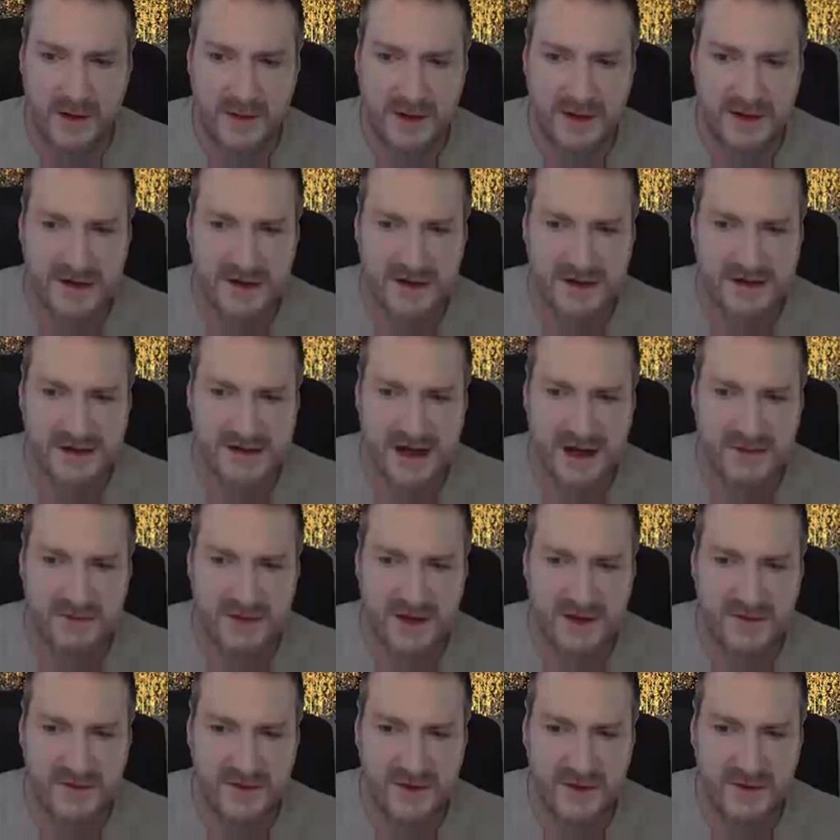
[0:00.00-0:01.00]
And I'm going to do the
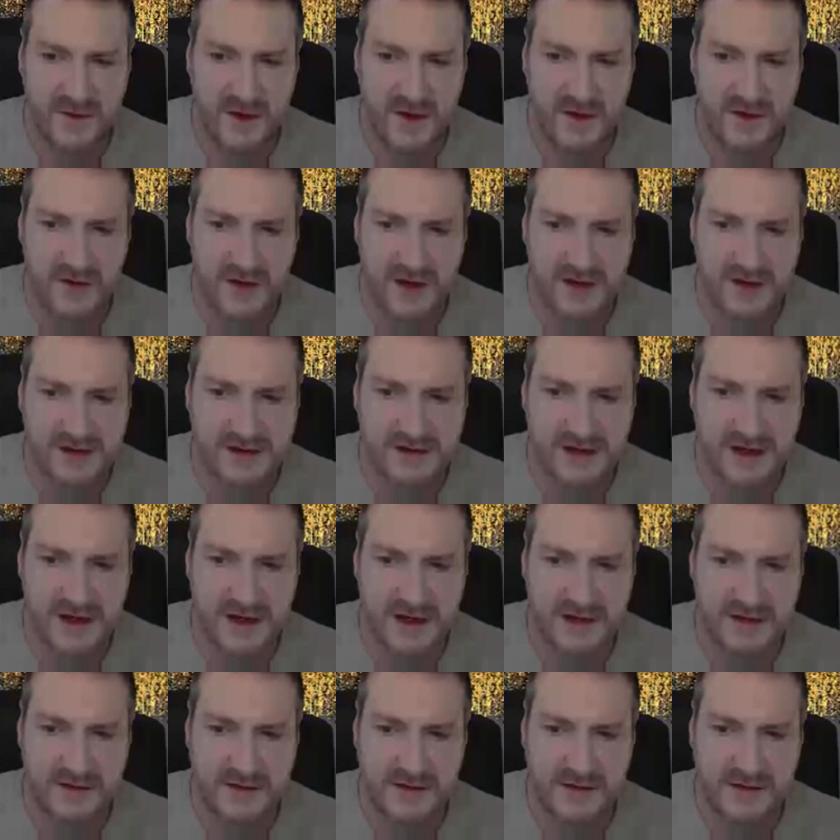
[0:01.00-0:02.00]
same thing for the rock on the other
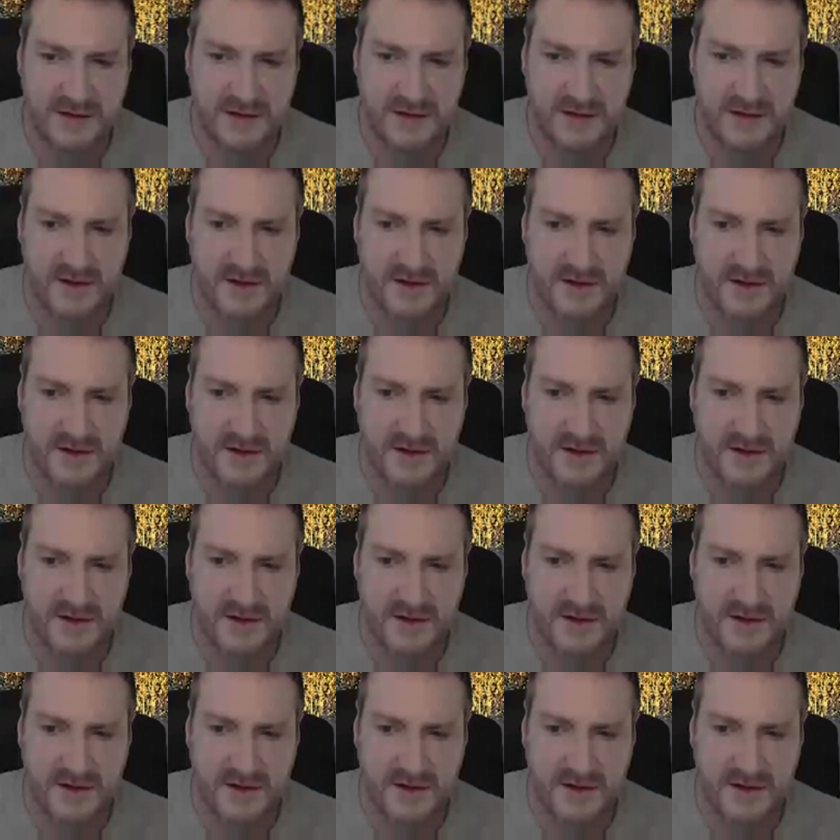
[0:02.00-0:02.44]
side.